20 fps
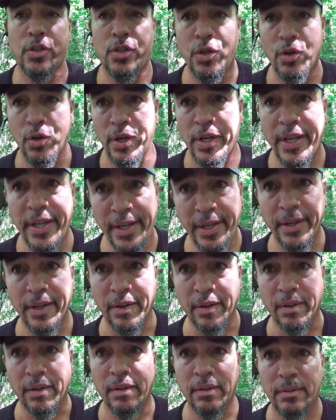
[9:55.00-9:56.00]
to
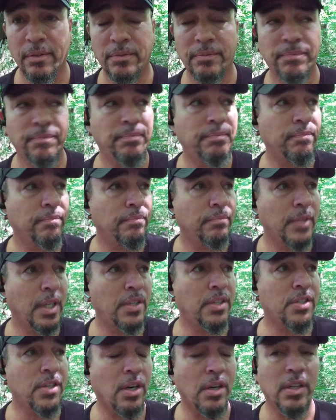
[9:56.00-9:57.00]
heal
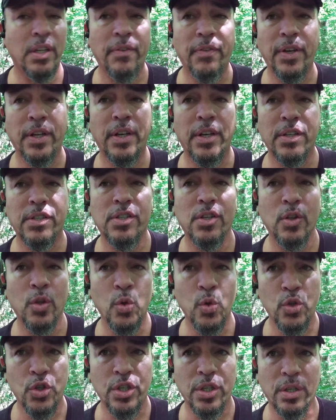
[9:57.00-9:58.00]
and start living in the
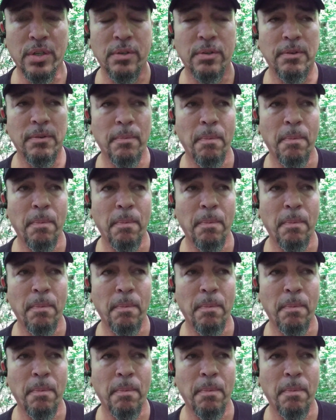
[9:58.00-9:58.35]
solution,